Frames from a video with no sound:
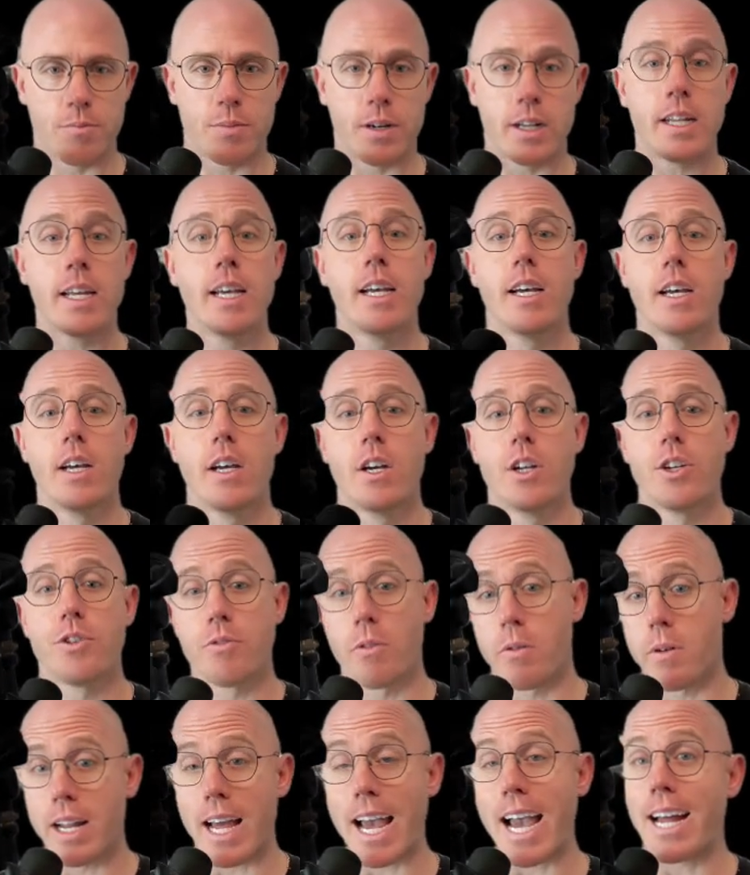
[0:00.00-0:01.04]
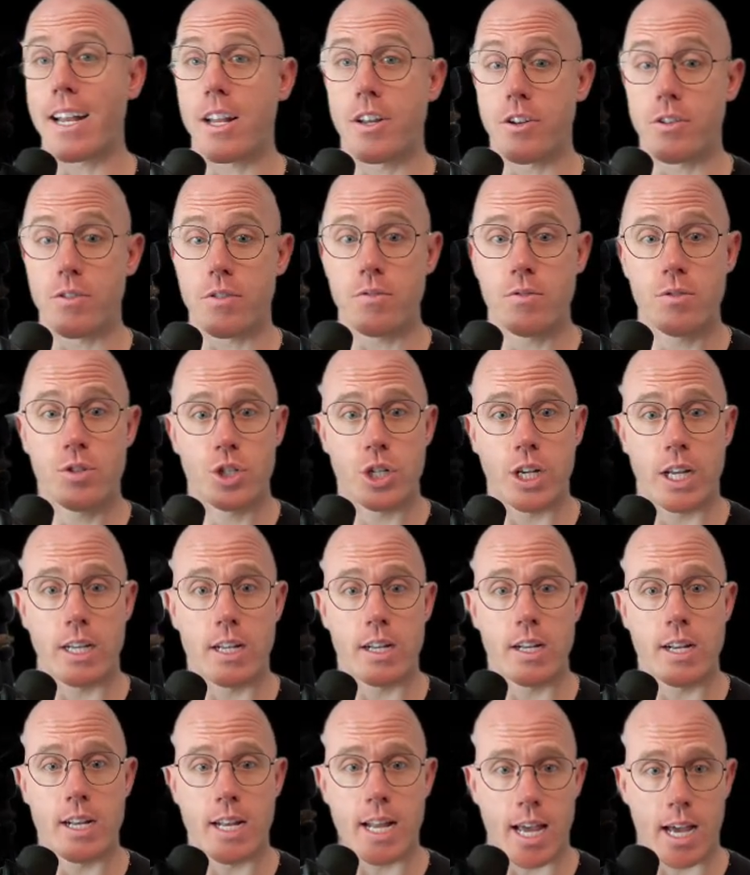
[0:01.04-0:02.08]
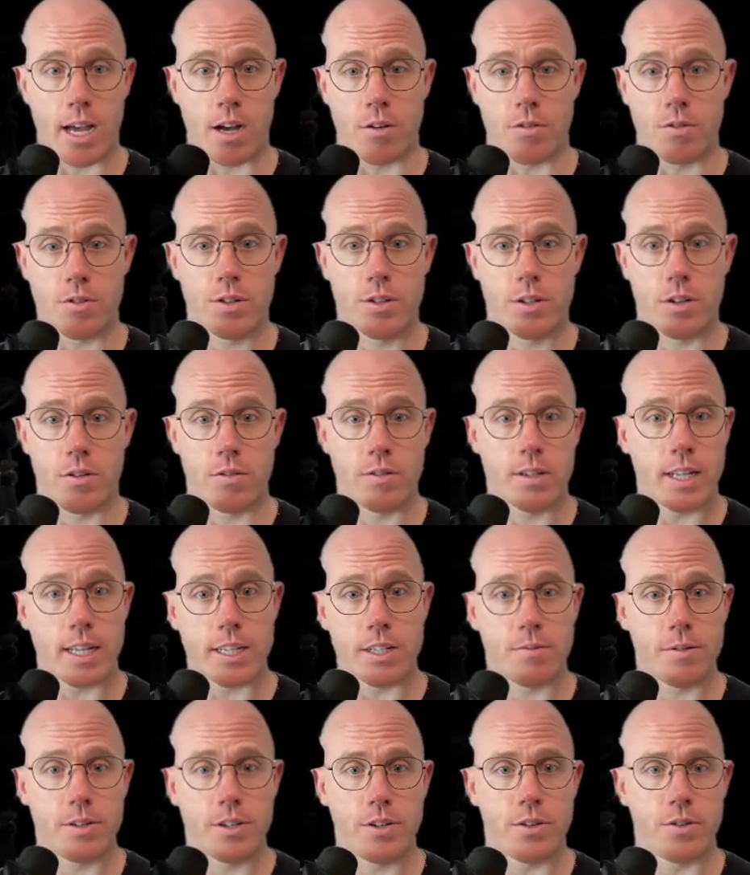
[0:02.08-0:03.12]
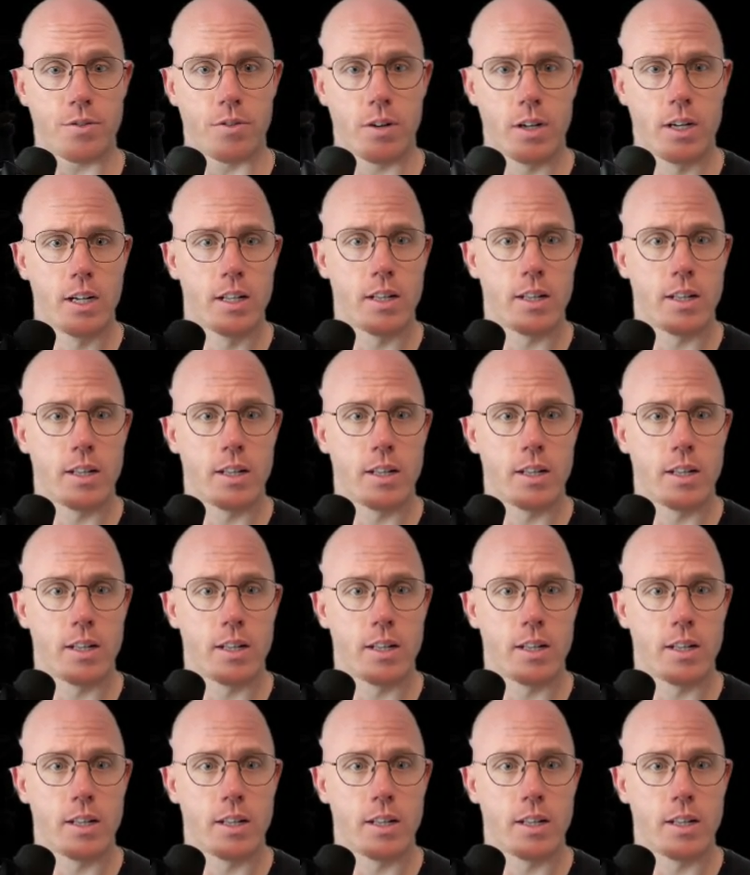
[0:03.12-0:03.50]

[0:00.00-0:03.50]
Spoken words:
But do we want to add a new chain now? So yes, we do.